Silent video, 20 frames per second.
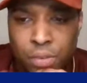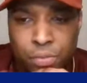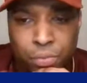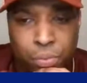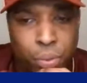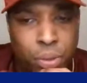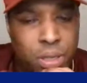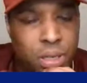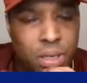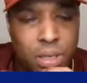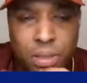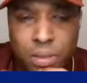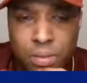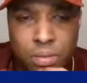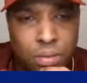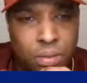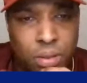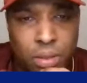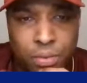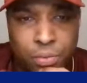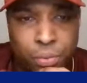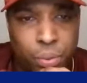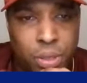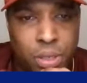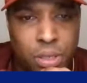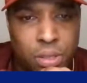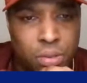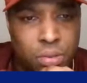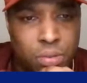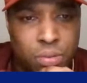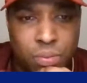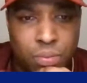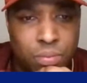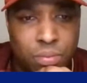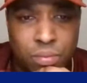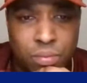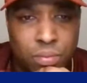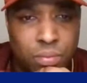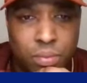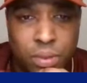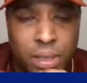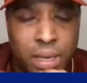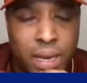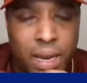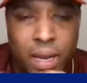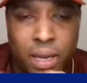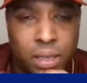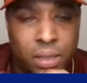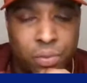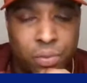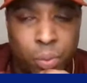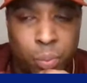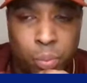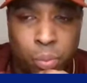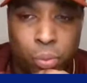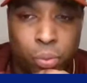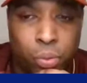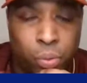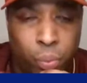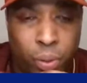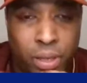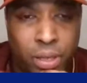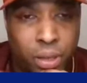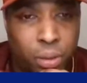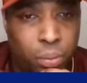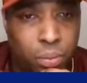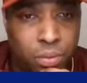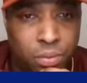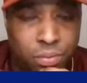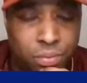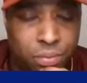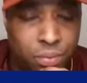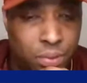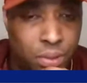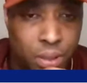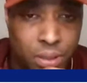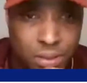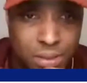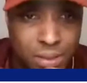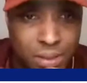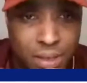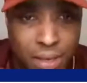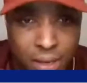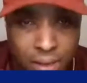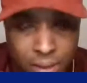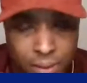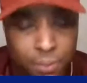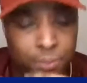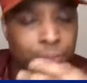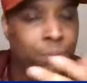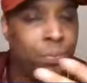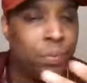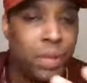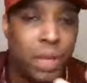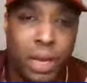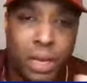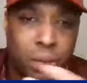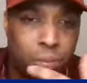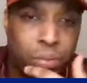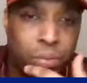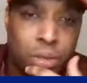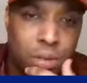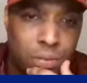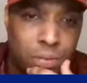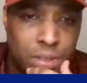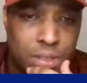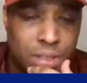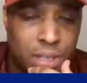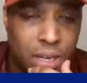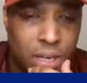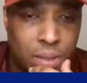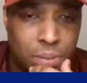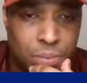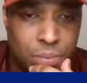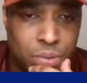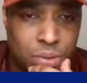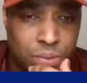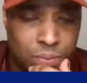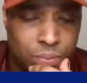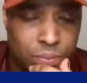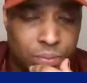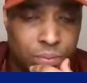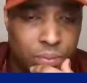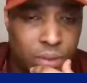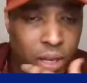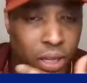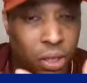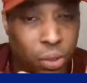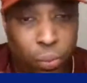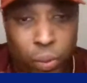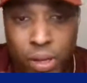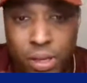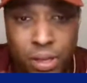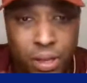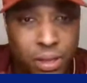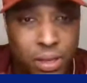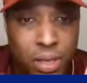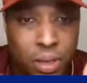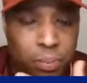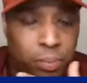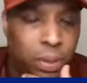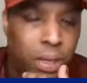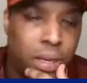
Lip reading: If we can get at Liverpool the way that we've done today and in previous games, and the way that they're